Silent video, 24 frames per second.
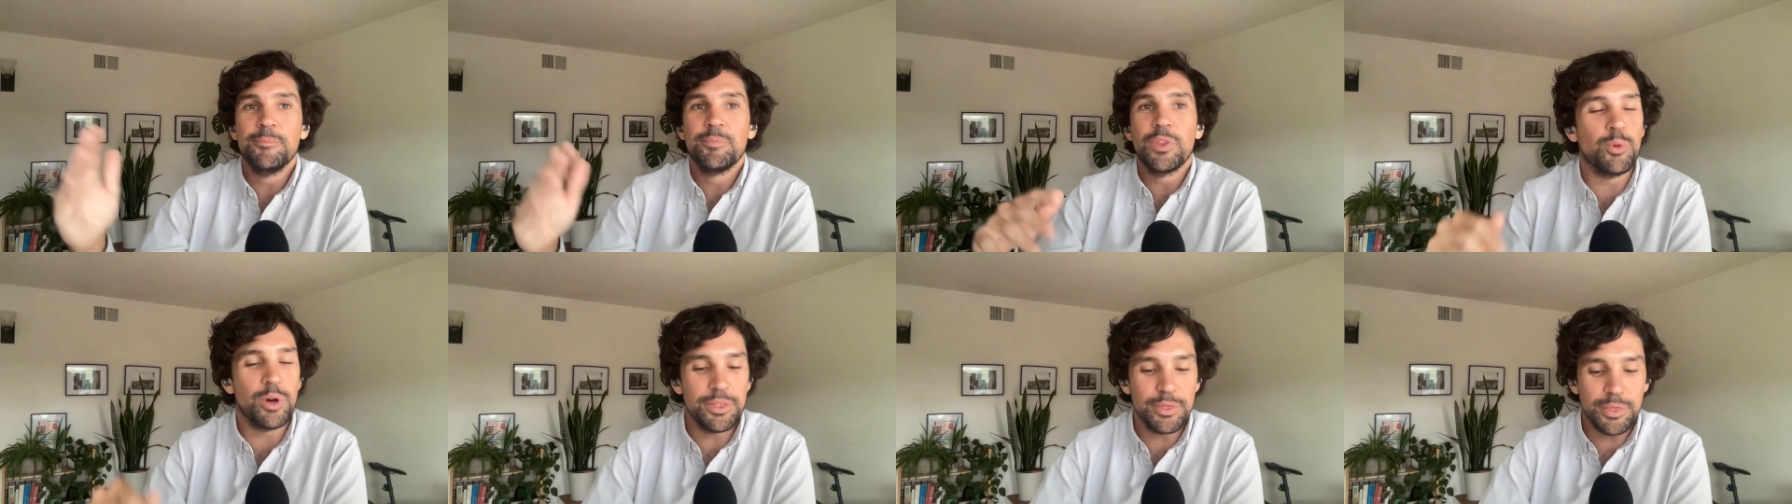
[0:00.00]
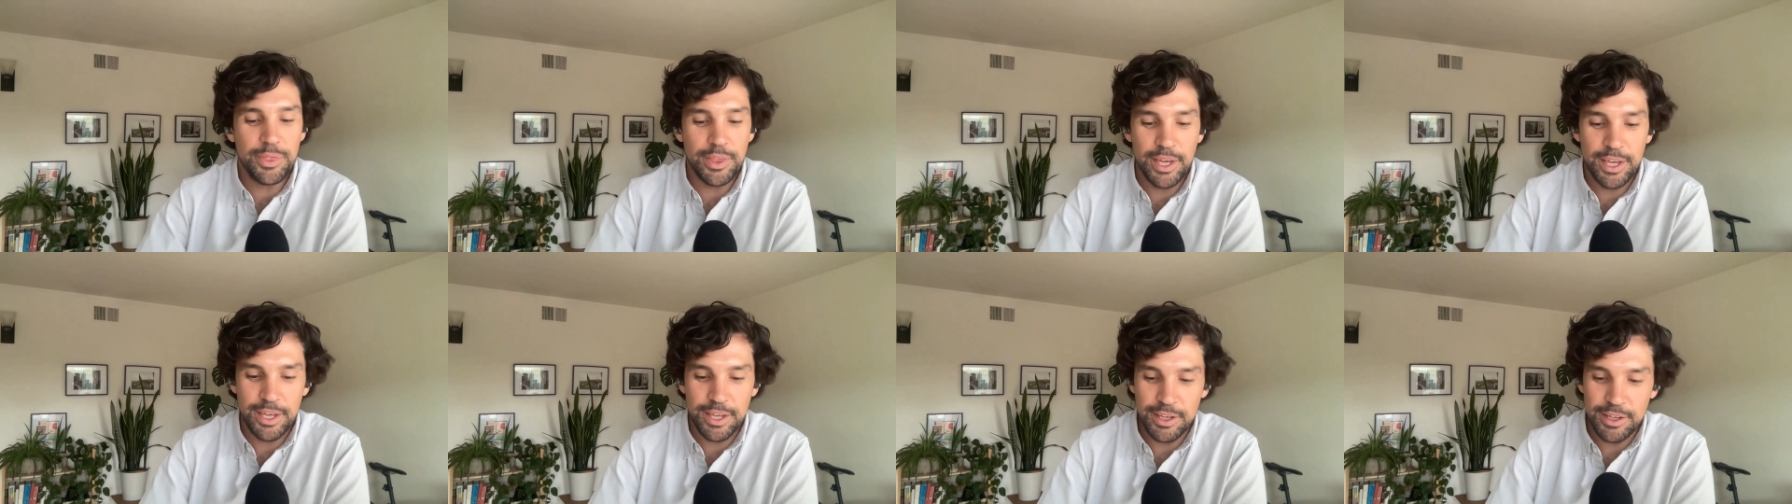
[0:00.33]
One
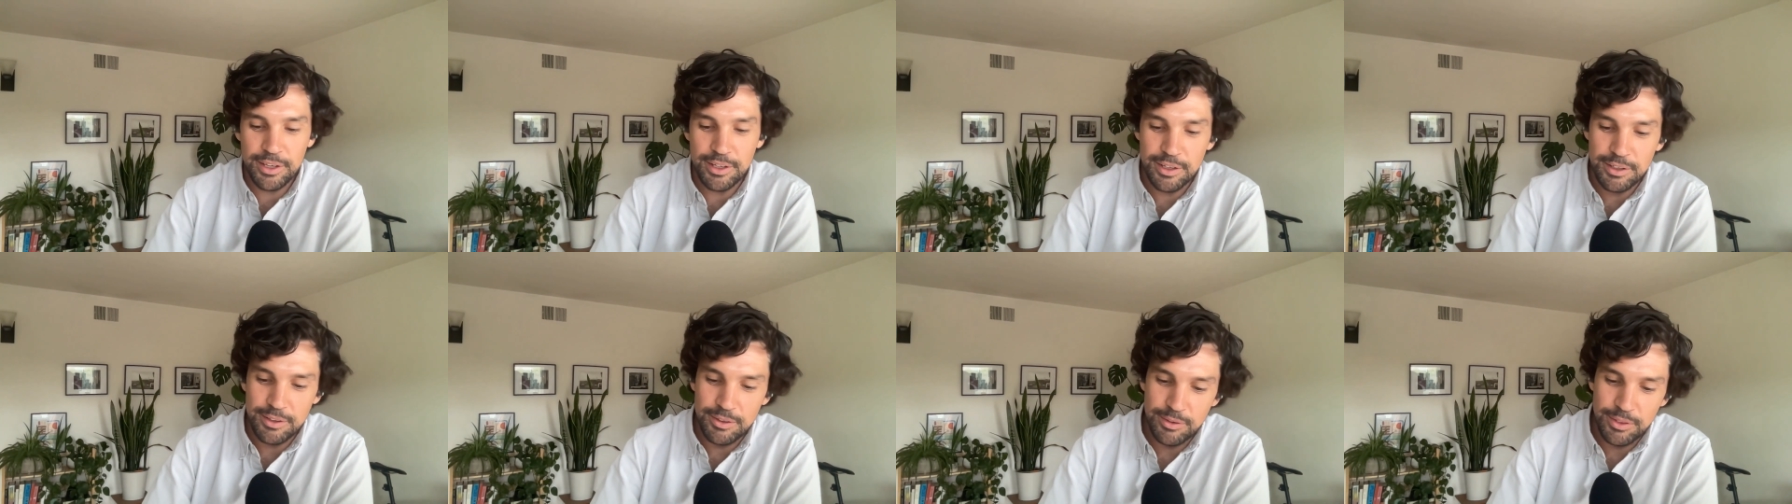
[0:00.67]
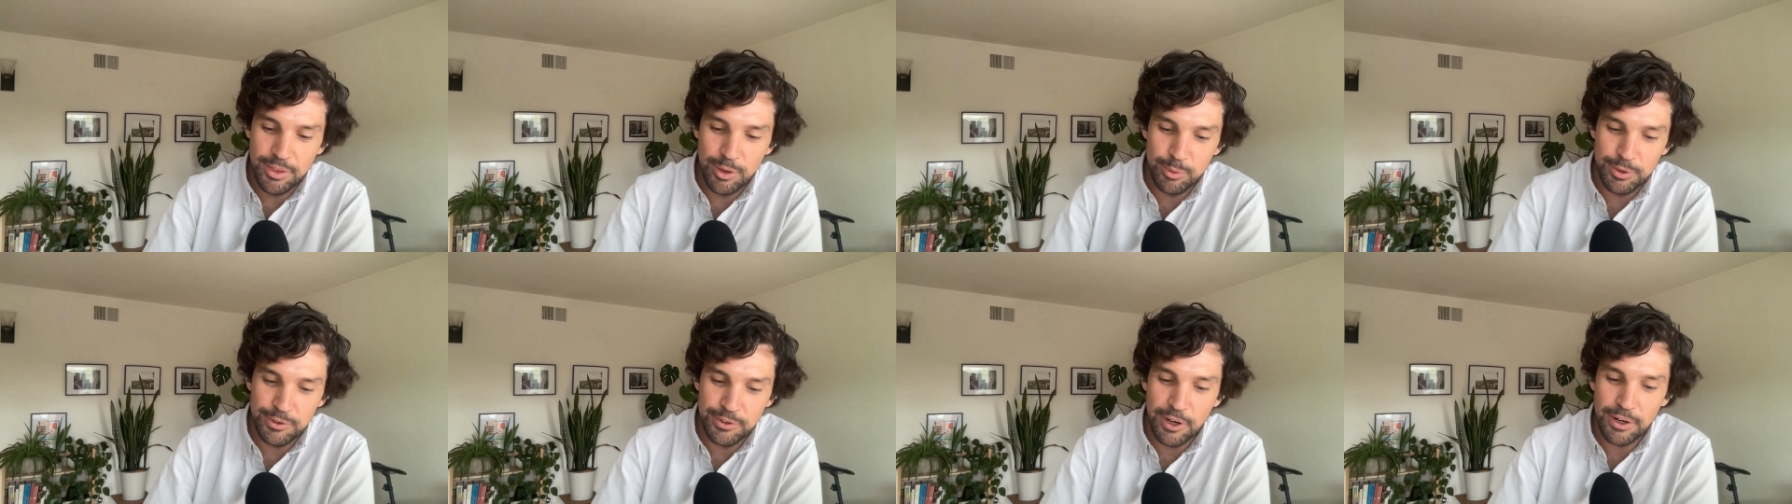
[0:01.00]
thing
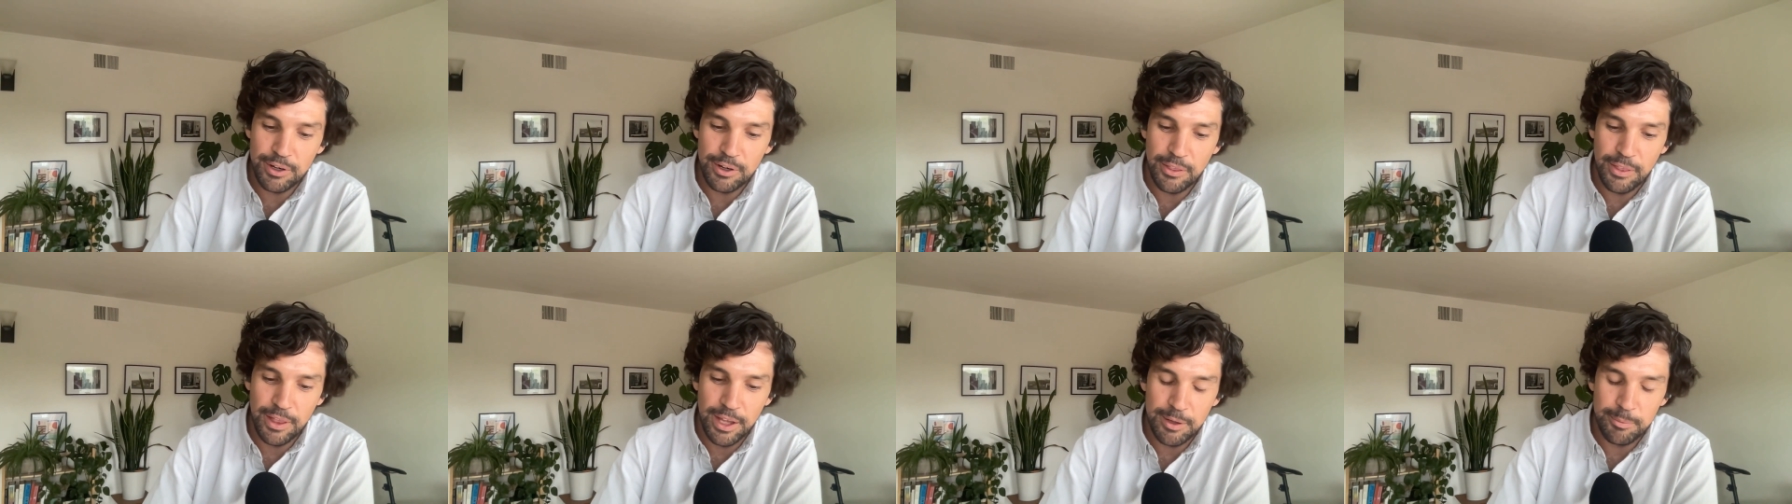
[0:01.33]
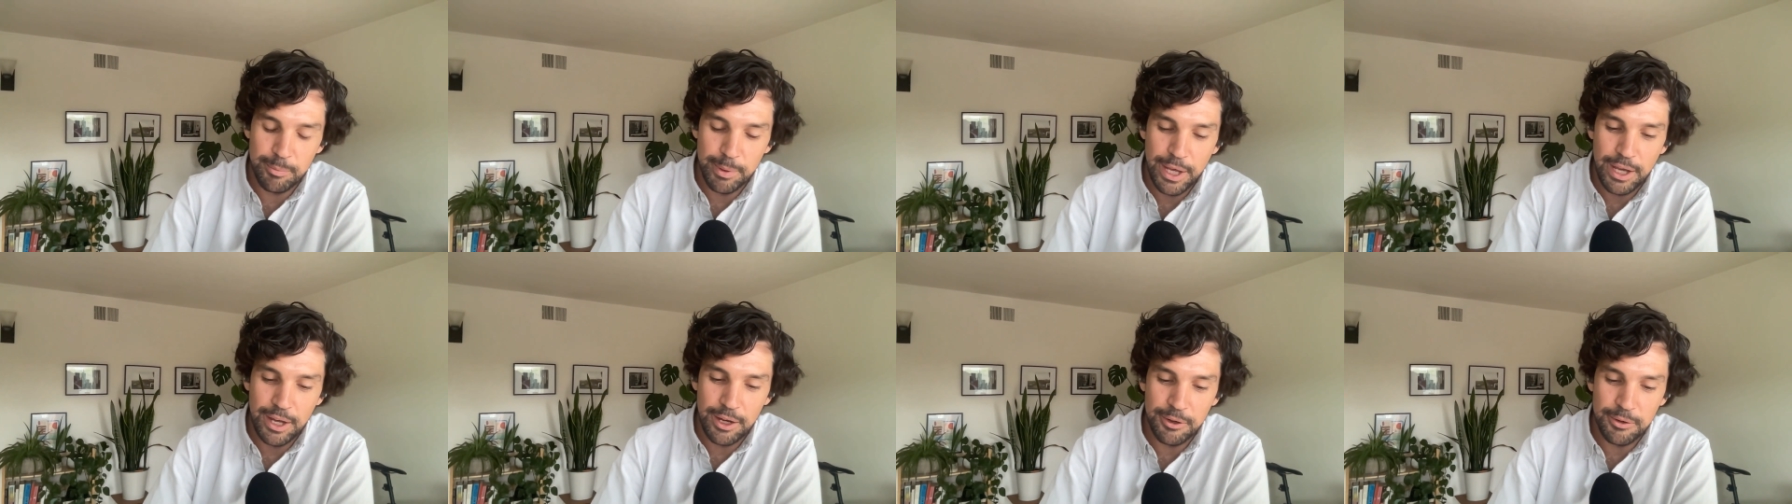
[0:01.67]
that we talked a lot
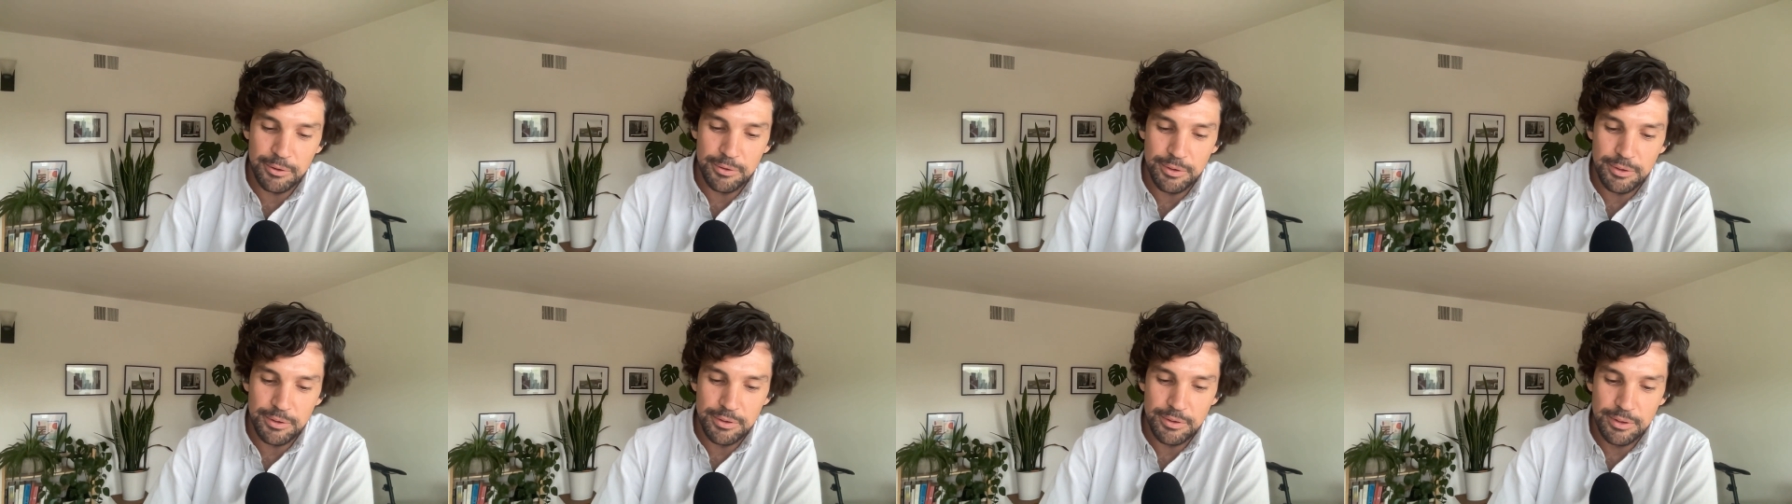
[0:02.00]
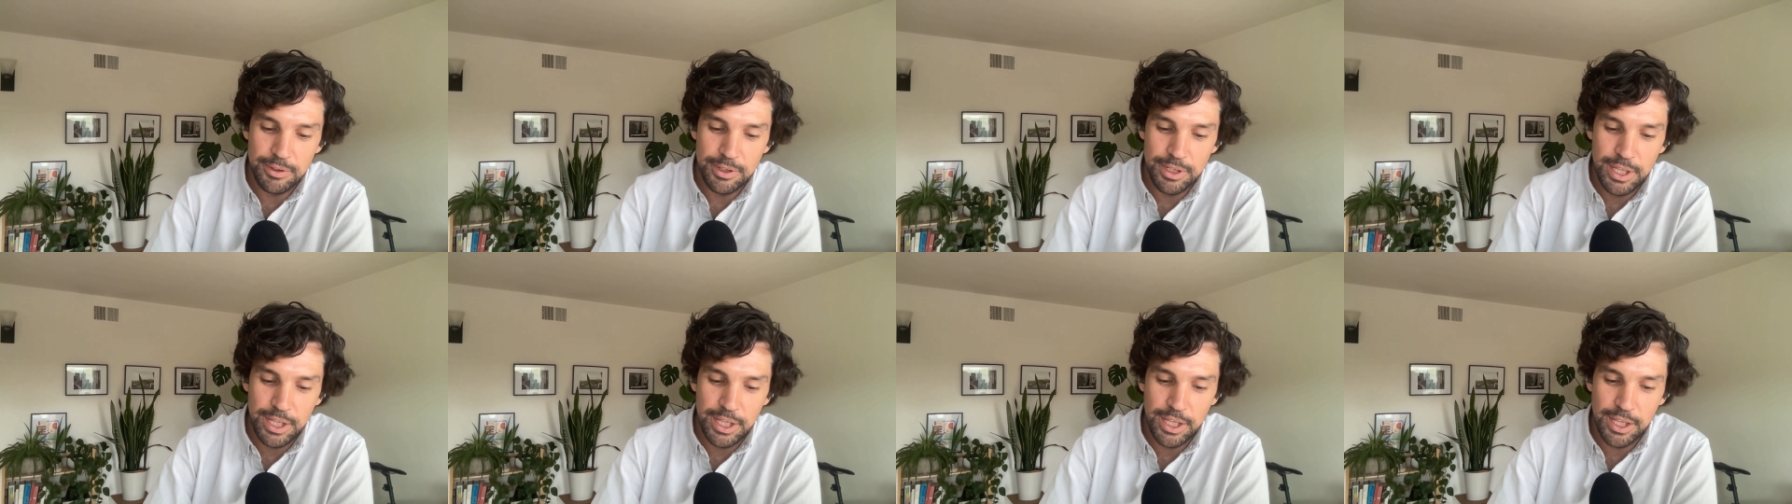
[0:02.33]
about
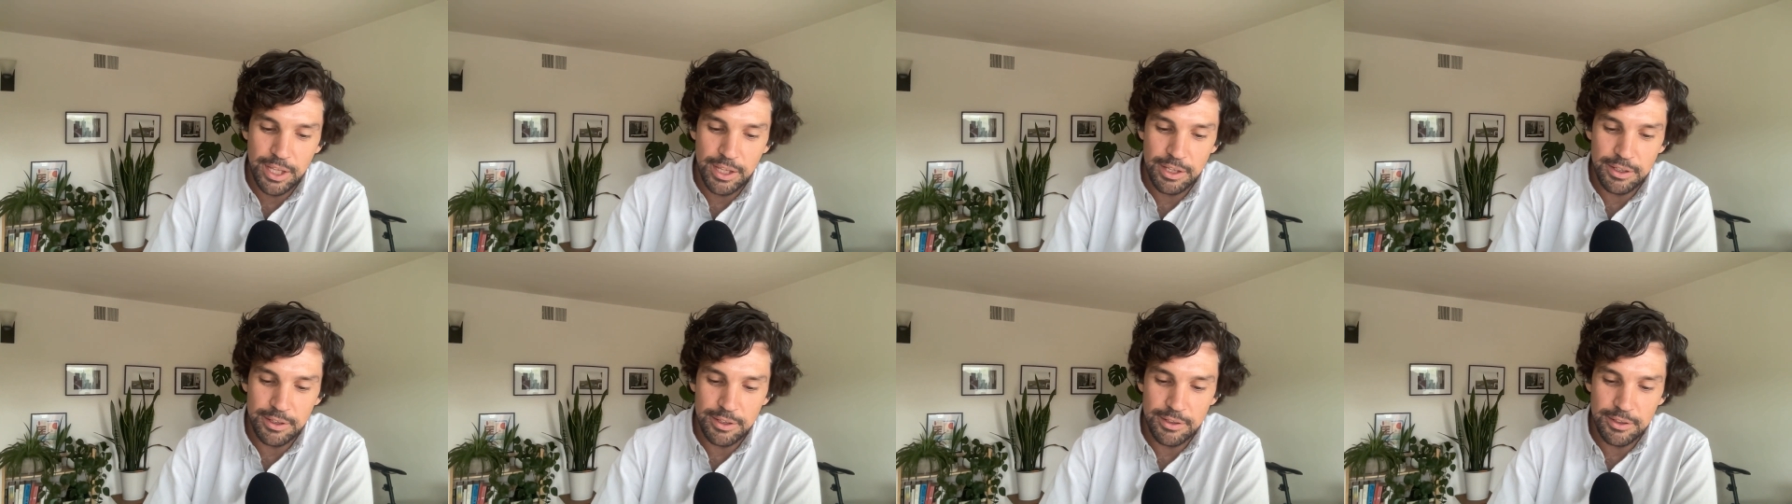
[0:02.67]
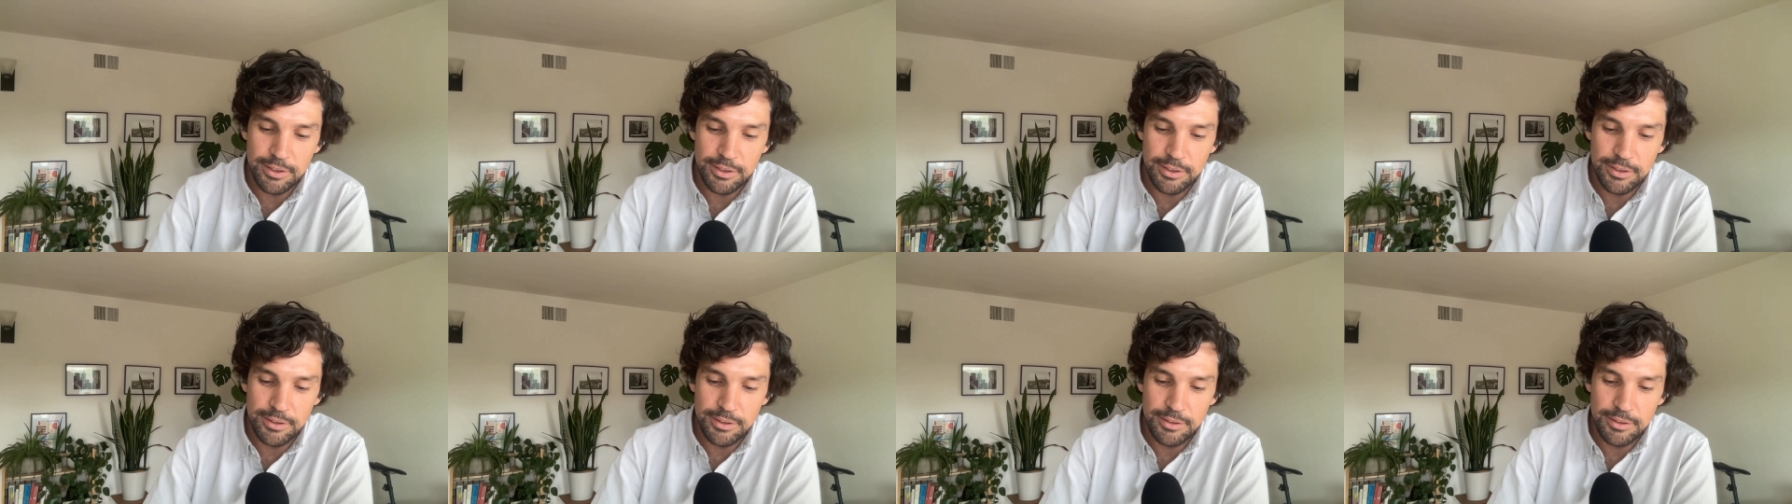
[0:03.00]
in